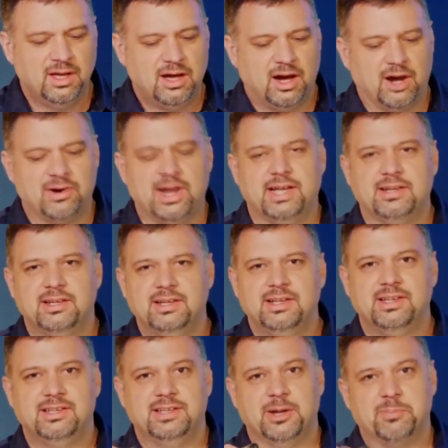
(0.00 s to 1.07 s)
All right,
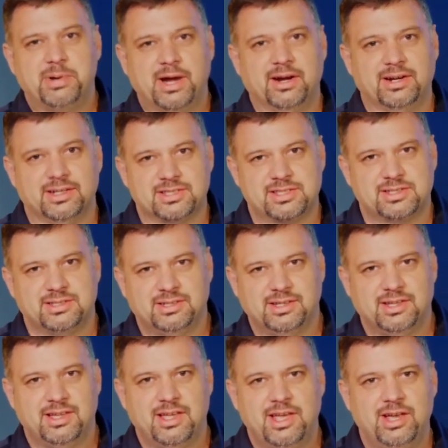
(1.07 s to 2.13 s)
now, parents,
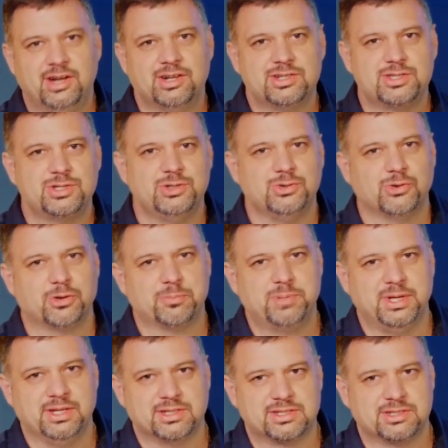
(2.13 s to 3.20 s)
here's your piece.